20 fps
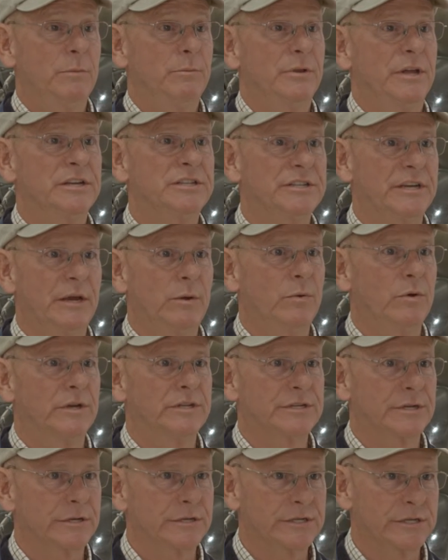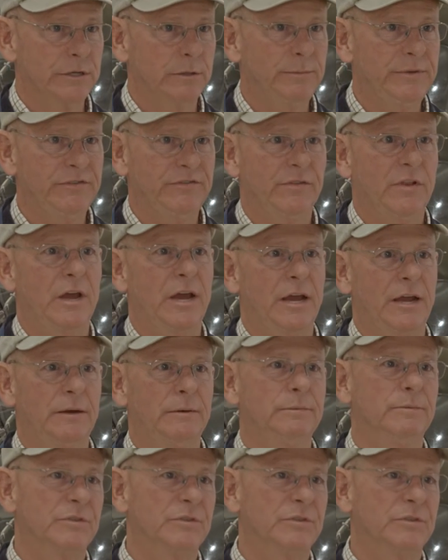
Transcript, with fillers: blessed I was to still be flying